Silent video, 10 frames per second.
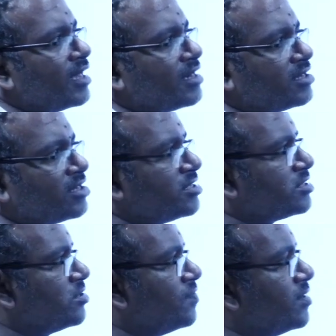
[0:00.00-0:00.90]

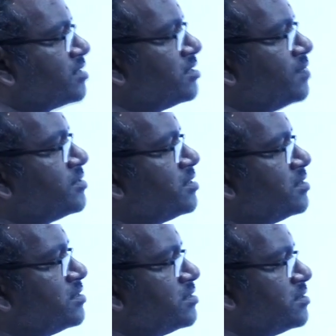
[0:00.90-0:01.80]
characterization of drug
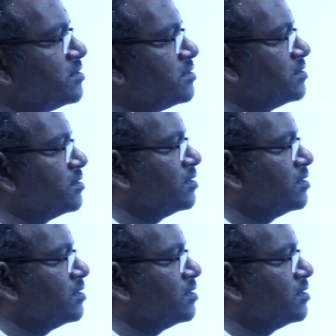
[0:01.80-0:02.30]
substance,